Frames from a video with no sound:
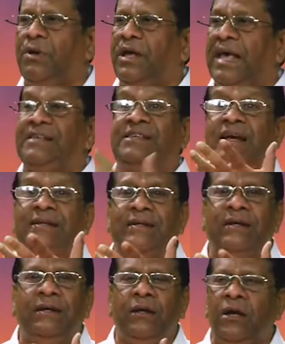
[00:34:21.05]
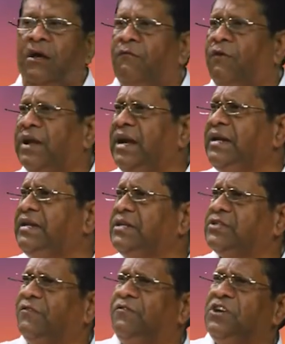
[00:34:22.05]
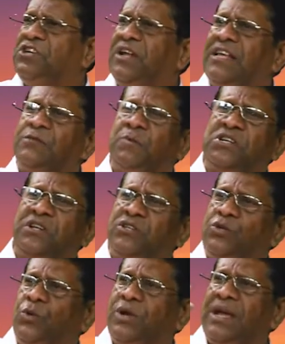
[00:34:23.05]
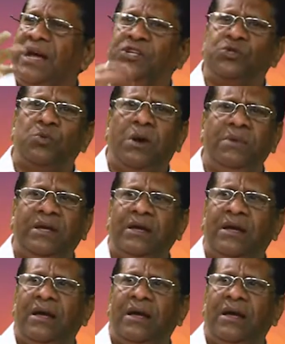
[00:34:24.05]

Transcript: excited, varieties of facial expressions looking at Swami,